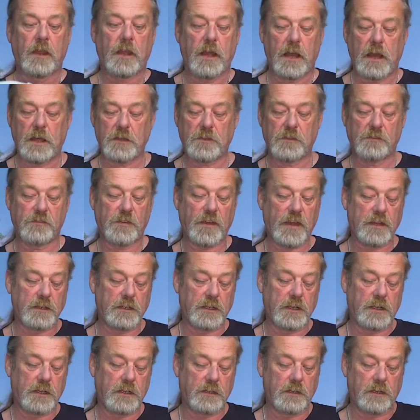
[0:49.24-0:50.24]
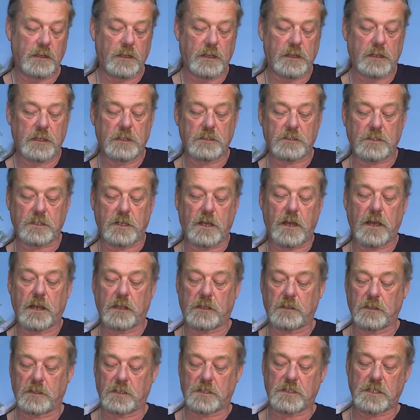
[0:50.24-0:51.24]
Other venting is like
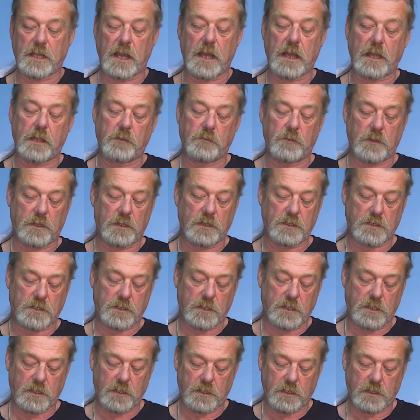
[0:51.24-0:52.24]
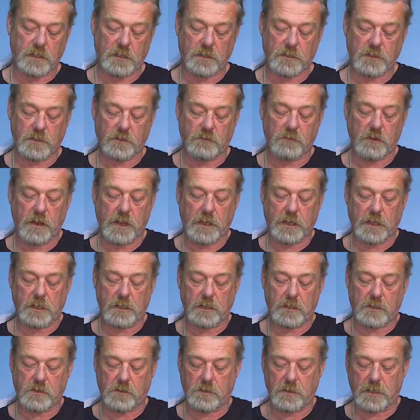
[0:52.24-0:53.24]
the same as the, as the
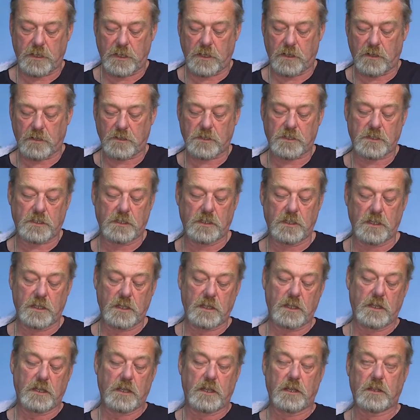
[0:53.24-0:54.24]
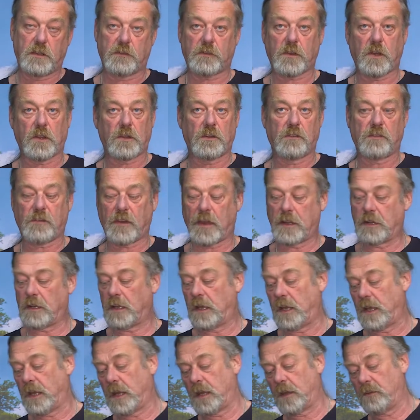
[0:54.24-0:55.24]
regular Krios. You've got the vent
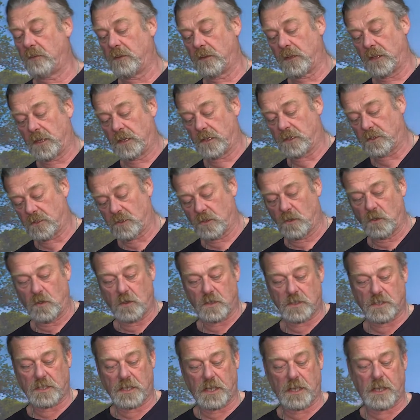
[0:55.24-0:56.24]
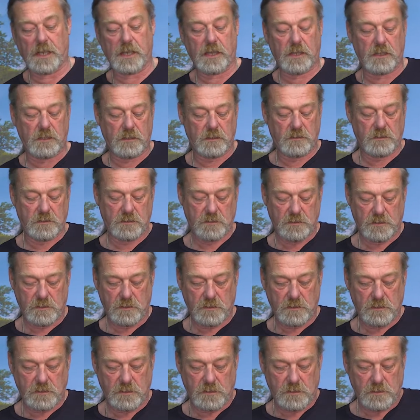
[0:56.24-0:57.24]
here and the exhaust here,
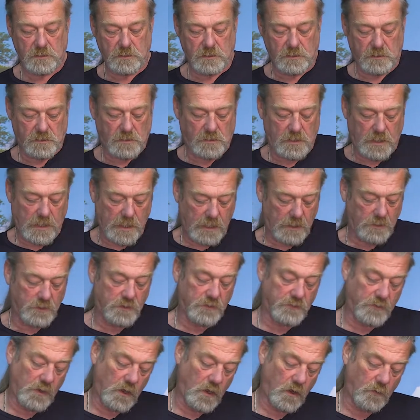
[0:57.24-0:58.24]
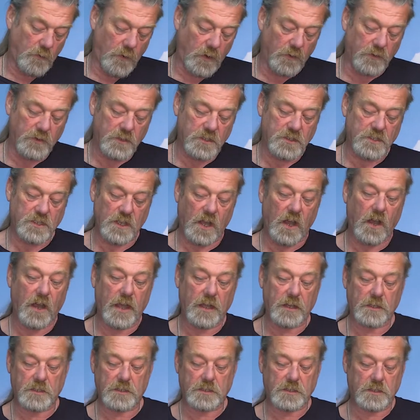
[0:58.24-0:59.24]
and you've got them on the
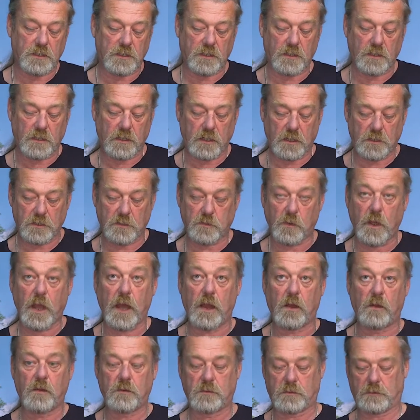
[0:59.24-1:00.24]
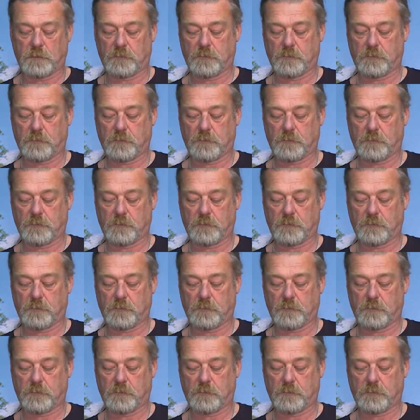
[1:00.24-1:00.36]
sides as well.